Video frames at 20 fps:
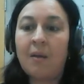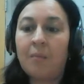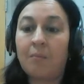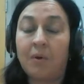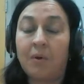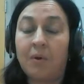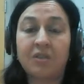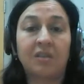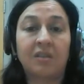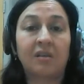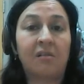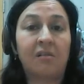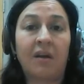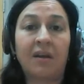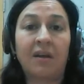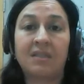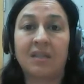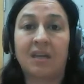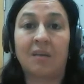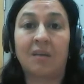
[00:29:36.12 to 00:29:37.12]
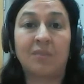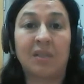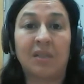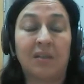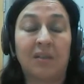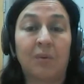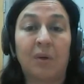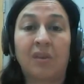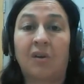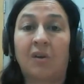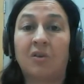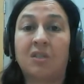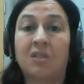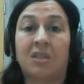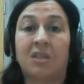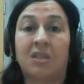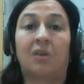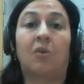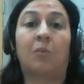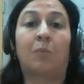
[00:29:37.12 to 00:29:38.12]
Most of the clients that I'm dealing with are
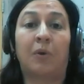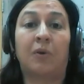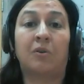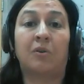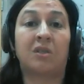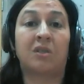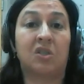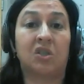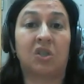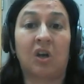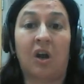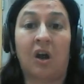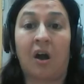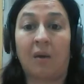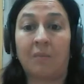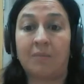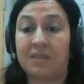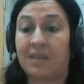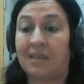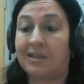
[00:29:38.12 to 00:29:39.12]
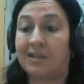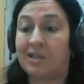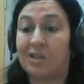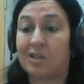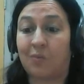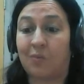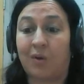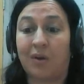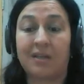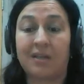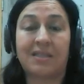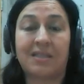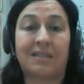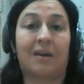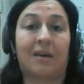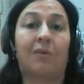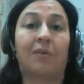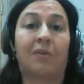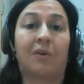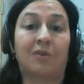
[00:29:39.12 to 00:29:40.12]
single person shops. They just want to
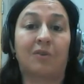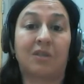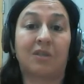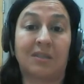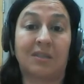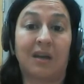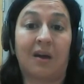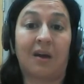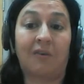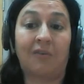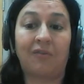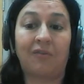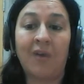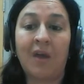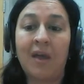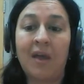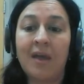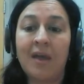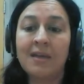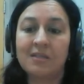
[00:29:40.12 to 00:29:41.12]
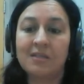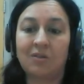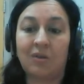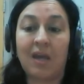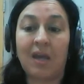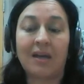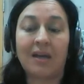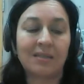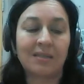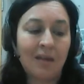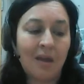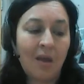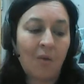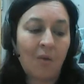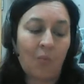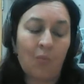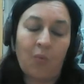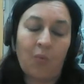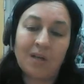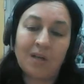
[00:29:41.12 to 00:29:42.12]
sell their stuff. So yes,
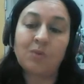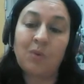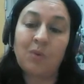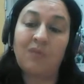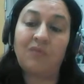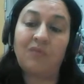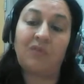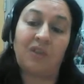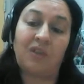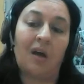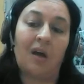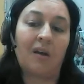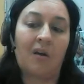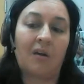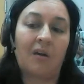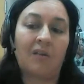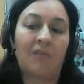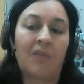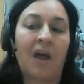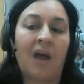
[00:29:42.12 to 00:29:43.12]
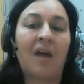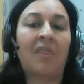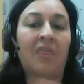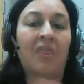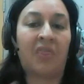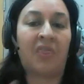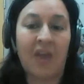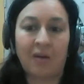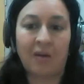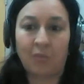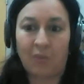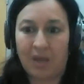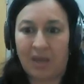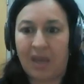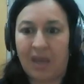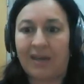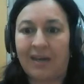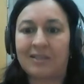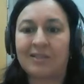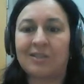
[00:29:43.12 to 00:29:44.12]
once we've done all of that, then we
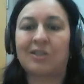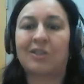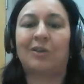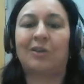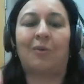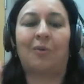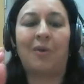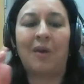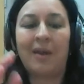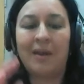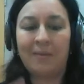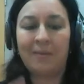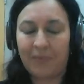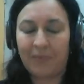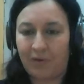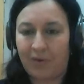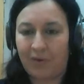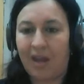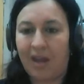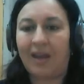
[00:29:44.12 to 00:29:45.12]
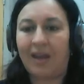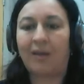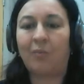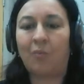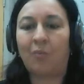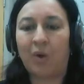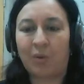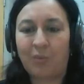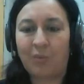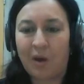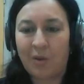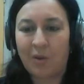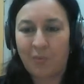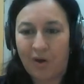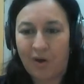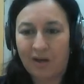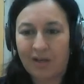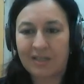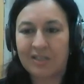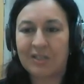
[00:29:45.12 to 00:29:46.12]
get into okay, what do I
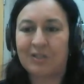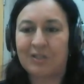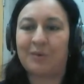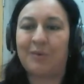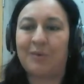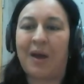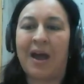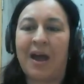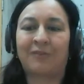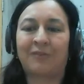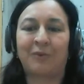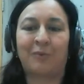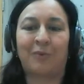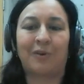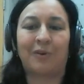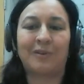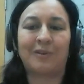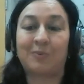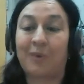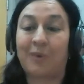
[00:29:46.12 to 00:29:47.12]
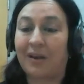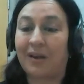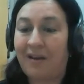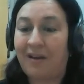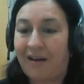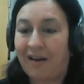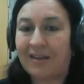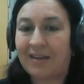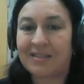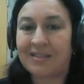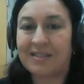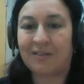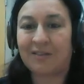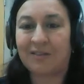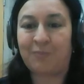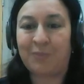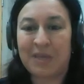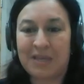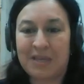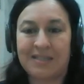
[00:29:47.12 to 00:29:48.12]
want it to do afterwards? What kinds
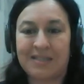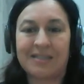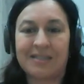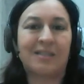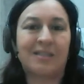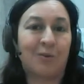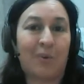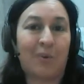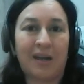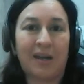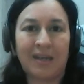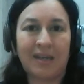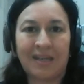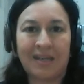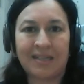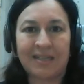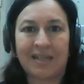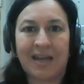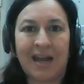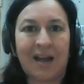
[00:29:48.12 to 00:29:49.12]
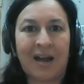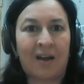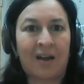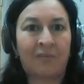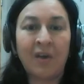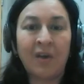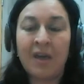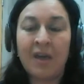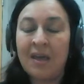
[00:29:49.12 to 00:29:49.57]
of pieces do I need it to have?